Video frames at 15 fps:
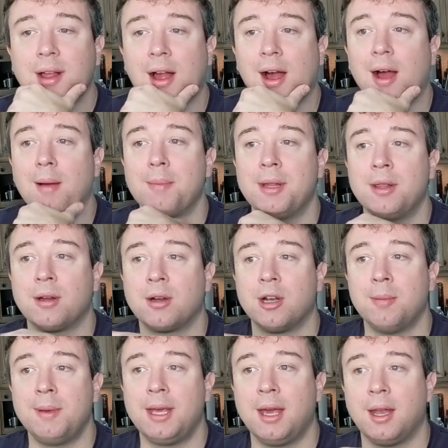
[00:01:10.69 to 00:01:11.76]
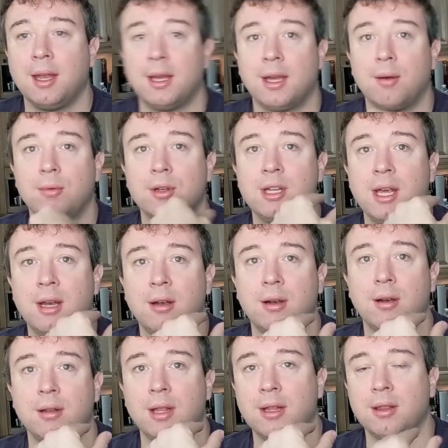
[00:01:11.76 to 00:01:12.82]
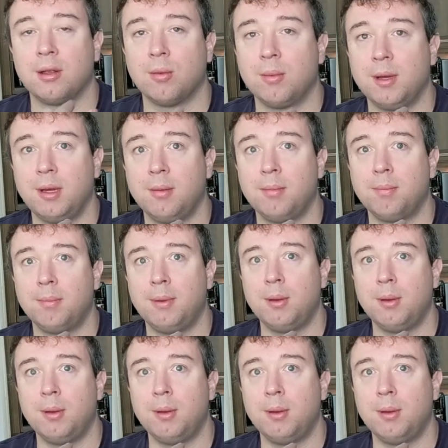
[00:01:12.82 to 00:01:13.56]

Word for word: Um, and they're going to be getting a retainer that they'll be